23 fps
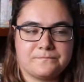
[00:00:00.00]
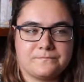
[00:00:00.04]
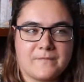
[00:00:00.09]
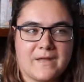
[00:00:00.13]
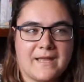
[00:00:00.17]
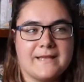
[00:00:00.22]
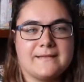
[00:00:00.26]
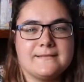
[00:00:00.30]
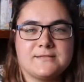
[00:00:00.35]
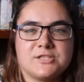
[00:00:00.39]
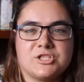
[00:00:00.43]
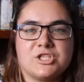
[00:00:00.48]

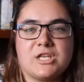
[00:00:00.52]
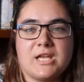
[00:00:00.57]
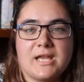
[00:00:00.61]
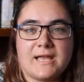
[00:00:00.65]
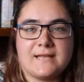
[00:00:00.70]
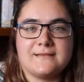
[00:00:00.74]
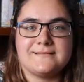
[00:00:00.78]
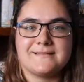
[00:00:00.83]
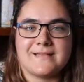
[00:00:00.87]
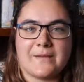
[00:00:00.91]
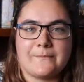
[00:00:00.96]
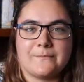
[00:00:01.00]

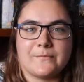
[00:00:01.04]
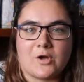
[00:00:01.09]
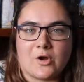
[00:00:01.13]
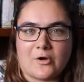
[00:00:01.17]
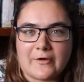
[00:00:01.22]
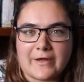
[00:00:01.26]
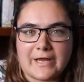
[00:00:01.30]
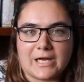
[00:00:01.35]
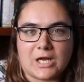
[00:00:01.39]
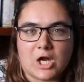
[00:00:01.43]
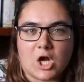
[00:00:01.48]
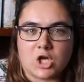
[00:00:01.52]
ends up
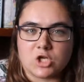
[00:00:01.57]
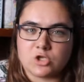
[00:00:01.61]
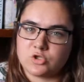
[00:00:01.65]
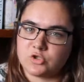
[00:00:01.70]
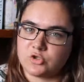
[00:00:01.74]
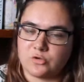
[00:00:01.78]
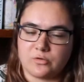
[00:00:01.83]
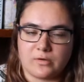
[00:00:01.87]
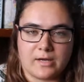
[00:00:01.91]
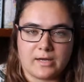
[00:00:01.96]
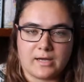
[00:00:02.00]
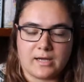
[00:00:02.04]
going on
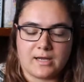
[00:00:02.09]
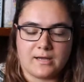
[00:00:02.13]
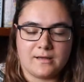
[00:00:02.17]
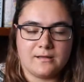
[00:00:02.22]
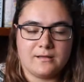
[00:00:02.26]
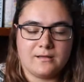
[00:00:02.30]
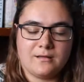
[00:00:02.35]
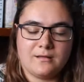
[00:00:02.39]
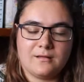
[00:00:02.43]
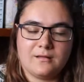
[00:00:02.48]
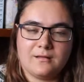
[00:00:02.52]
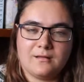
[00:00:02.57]
tour
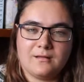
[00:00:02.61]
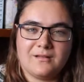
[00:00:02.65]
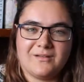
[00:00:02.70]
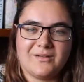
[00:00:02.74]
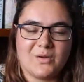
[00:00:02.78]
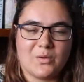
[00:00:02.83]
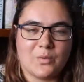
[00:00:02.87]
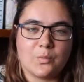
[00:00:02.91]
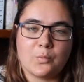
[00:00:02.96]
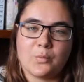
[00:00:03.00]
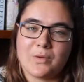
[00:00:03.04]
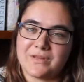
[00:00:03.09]

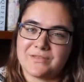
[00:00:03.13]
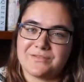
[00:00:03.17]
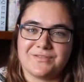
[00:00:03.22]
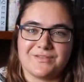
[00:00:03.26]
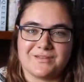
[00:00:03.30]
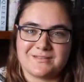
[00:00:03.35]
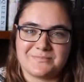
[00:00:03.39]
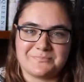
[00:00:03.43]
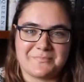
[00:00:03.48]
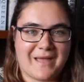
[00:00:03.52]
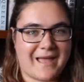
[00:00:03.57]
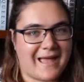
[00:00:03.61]
with
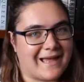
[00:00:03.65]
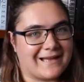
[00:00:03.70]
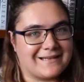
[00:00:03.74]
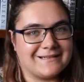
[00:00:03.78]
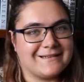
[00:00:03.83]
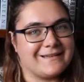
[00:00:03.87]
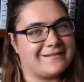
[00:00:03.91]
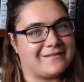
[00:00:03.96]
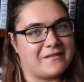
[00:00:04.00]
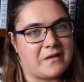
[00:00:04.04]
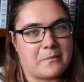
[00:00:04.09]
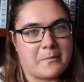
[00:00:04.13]
this band
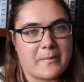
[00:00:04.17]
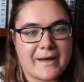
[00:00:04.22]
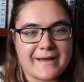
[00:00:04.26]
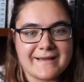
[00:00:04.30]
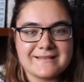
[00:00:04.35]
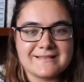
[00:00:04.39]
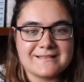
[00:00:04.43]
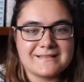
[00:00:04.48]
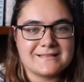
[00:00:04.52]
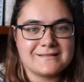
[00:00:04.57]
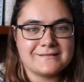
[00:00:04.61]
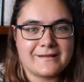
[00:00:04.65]
in their
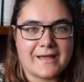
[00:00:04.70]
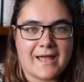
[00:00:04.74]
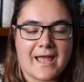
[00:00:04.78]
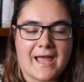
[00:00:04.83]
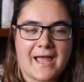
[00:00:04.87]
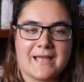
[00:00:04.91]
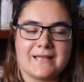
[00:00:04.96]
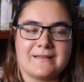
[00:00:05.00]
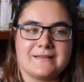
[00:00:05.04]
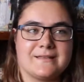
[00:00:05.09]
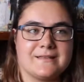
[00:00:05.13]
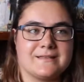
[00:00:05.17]
bus,
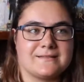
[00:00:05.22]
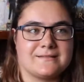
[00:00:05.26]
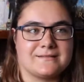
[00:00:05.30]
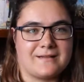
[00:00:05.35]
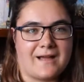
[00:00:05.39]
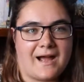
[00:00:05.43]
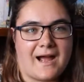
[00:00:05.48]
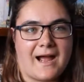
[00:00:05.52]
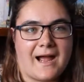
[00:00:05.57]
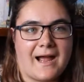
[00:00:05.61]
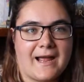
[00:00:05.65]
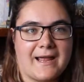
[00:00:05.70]
and this
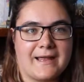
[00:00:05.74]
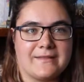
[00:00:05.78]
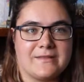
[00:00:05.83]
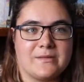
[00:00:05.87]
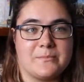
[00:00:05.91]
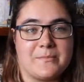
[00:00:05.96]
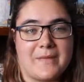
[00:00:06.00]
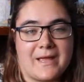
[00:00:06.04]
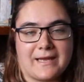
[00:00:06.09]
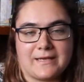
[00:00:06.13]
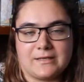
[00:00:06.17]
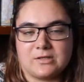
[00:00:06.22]
guy, the
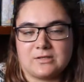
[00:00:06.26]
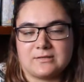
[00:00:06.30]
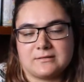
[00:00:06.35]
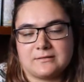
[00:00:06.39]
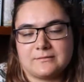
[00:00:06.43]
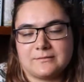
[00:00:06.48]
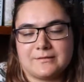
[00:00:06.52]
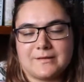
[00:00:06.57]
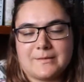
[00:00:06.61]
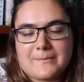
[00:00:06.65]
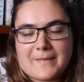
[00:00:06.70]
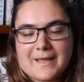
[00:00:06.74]

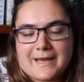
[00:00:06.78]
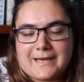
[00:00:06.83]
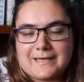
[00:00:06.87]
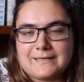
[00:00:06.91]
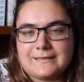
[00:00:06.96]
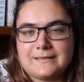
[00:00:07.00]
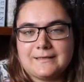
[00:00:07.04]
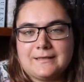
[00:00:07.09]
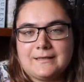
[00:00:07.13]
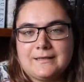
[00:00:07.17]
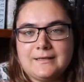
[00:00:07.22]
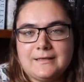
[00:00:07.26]

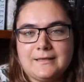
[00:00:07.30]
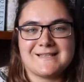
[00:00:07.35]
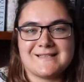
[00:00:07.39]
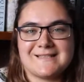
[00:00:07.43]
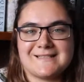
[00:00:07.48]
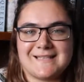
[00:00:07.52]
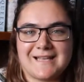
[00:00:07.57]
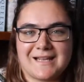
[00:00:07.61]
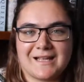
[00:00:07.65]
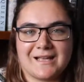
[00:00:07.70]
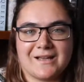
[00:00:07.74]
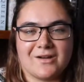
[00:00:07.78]
main
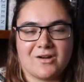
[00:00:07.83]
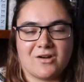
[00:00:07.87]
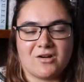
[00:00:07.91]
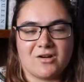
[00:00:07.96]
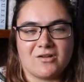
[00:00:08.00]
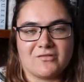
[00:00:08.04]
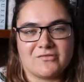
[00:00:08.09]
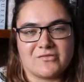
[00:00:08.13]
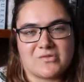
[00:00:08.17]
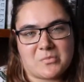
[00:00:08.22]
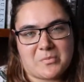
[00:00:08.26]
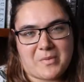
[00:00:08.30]
singer
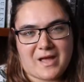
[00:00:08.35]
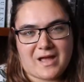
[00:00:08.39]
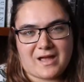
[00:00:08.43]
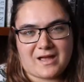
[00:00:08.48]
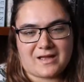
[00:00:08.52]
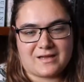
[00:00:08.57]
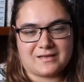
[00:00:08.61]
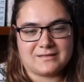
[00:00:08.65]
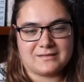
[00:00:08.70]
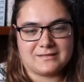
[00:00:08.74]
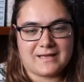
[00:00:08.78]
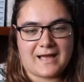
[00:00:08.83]
of the
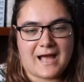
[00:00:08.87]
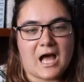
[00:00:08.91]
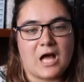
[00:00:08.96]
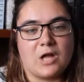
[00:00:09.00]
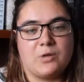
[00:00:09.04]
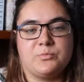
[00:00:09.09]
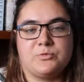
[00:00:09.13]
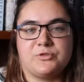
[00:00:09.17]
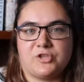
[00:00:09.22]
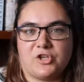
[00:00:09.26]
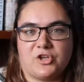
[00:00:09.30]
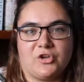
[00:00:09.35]
band,
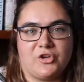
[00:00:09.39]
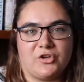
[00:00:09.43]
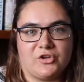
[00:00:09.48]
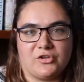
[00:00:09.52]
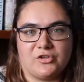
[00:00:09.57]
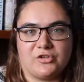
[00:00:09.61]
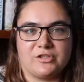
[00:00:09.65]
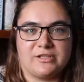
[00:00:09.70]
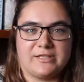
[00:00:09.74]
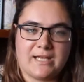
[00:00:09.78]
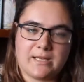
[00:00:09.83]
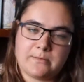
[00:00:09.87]
helps
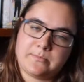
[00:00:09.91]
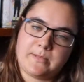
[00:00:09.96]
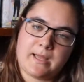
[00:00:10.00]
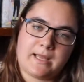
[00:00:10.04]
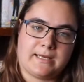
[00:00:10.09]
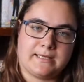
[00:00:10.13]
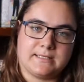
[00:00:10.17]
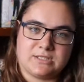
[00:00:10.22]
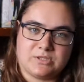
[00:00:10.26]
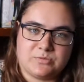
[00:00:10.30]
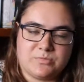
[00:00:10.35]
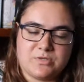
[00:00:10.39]
her get
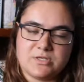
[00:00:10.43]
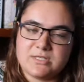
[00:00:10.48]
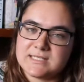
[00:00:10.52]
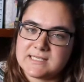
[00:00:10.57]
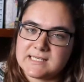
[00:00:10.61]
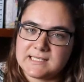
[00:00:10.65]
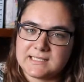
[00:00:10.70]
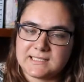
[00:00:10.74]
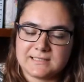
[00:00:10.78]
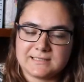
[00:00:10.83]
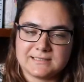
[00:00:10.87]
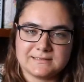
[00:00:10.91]
back into
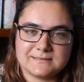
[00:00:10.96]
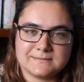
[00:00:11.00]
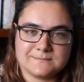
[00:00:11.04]
music.